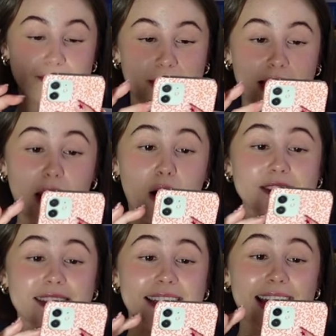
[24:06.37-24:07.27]
On to the
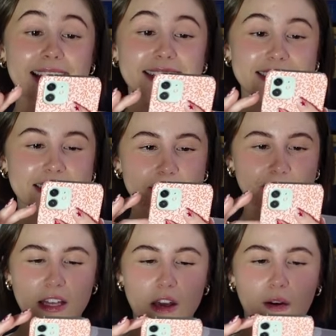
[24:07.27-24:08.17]
next.
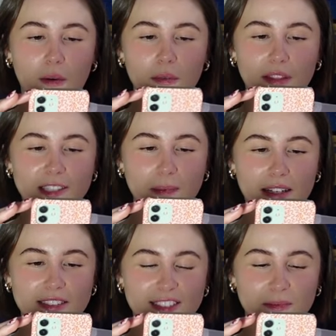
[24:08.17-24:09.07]
Oh, this person's
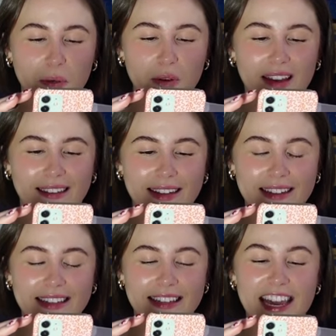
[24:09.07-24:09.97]
put the
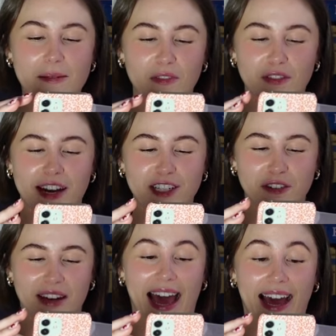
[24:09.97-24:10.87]
name of the restaurant
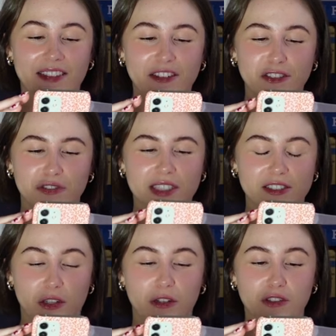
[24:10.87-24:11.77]
and the street it's on,
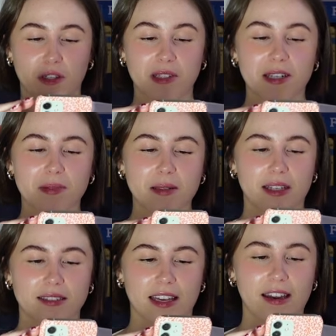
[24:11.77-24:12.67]
so I'm gonna bleep this
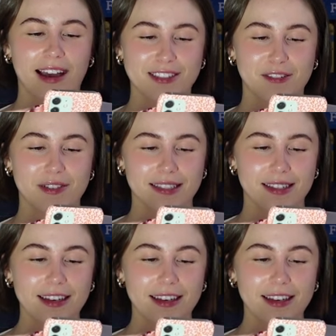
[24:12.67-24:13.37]
out as I read it.